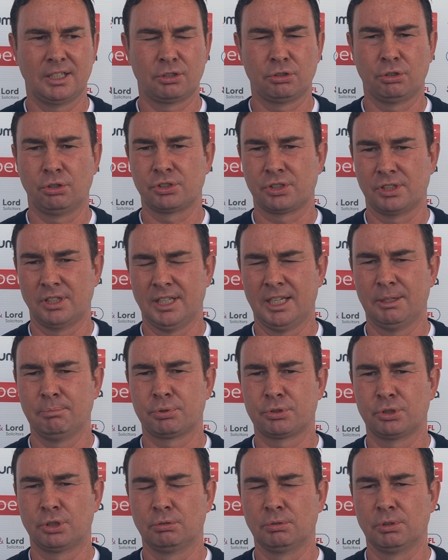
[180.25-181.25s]
causing them
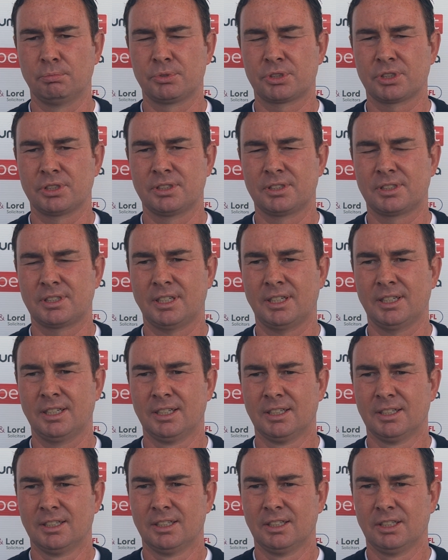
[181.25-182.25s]
problems, and
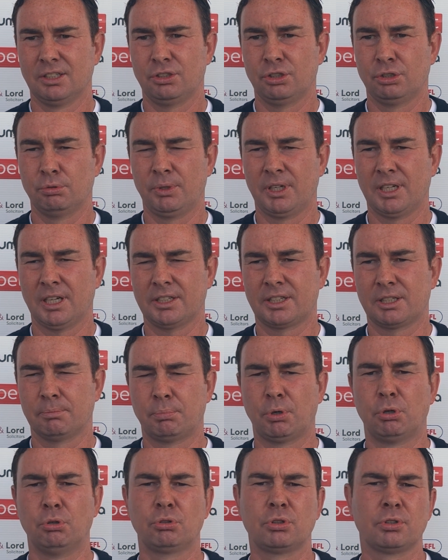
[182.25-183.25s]
we had the
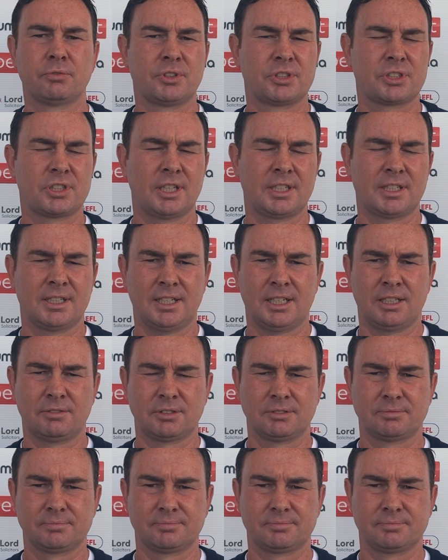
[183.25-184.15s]
bulk of the second half.